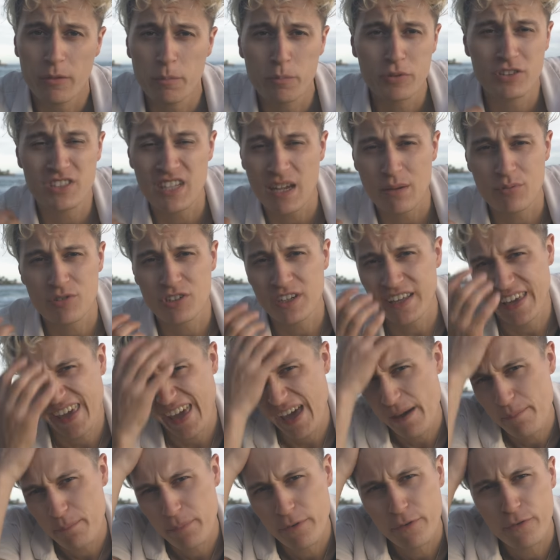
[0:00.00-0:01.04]
the perception I
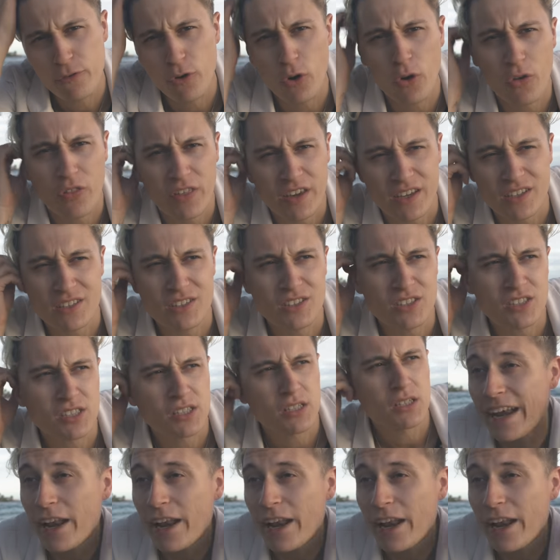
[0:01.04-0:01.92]
had before this.